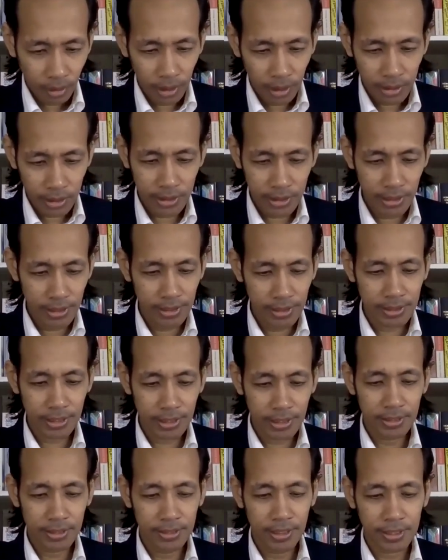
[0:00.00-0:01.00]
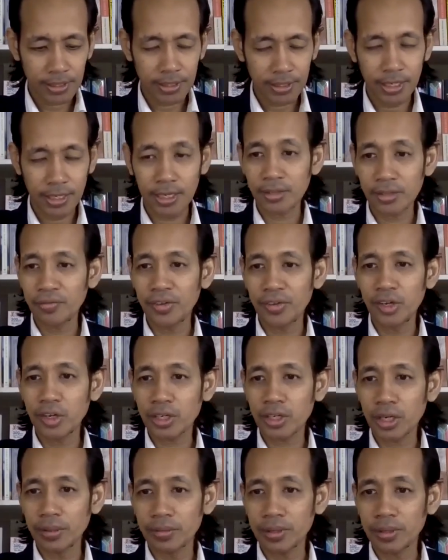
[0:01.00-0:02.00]
Actually, there's, there's another
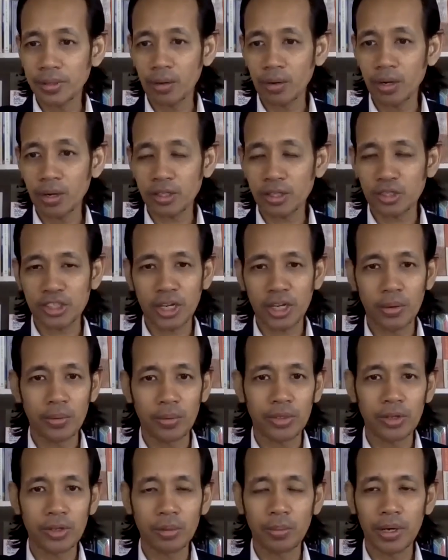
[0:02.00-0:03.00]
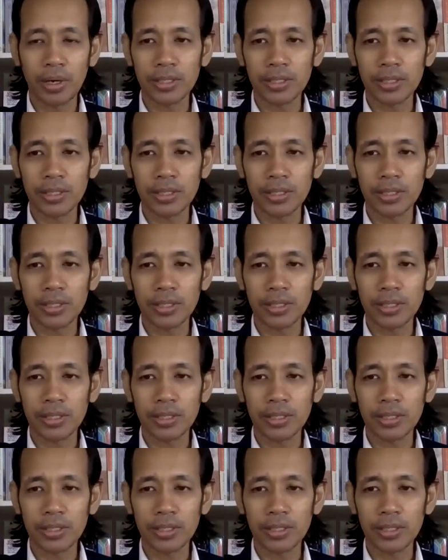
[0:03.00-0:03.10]
video clip that I'd like to share with you,